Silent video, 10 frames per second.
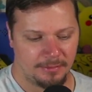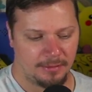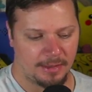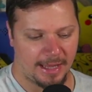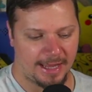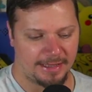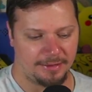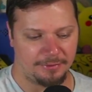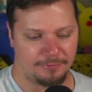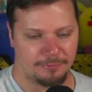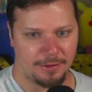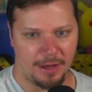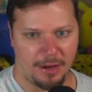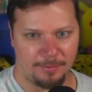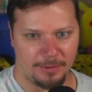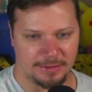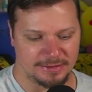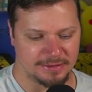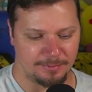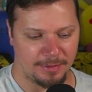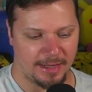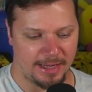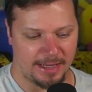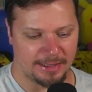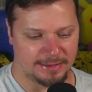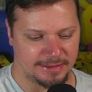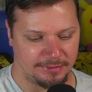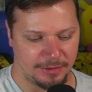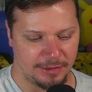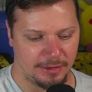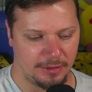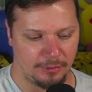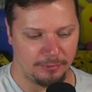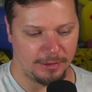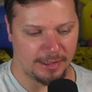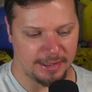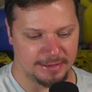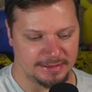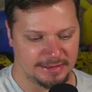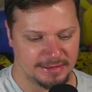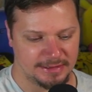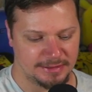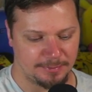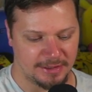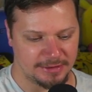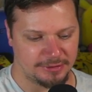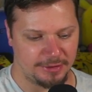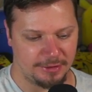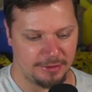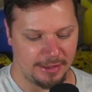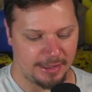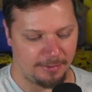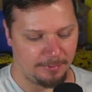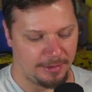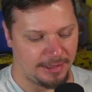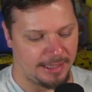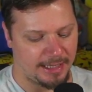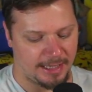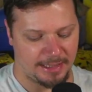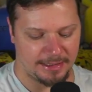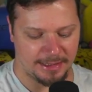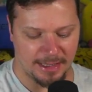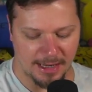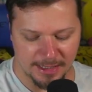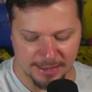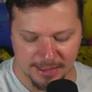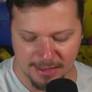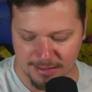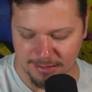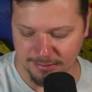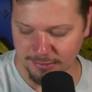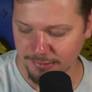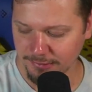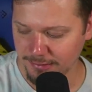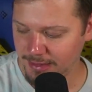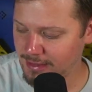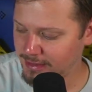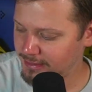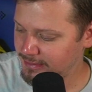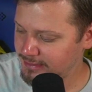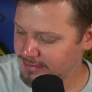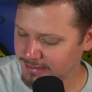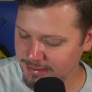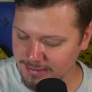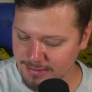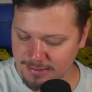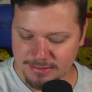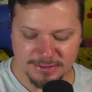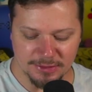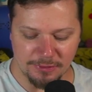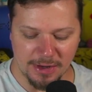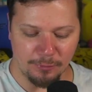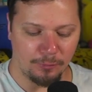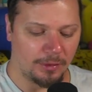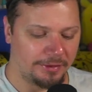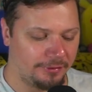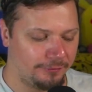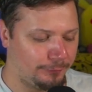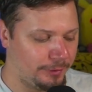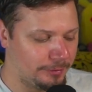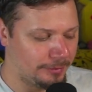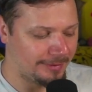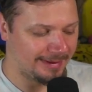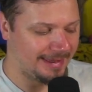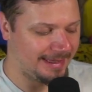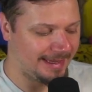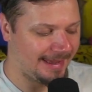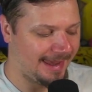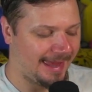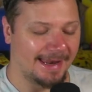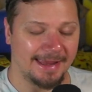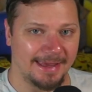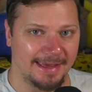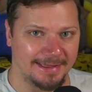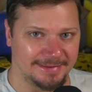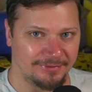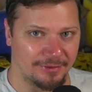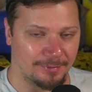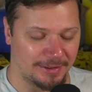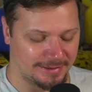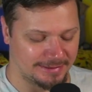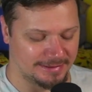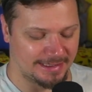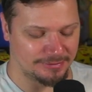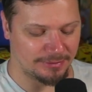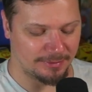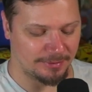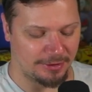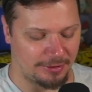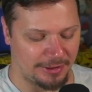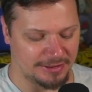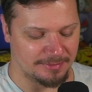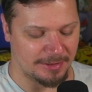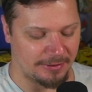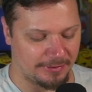Had to re-up on some packs. Here we go. We got Spectrier and a Banette non-holo. So I wonder if we will get any hits from these. That's what I'm curious about.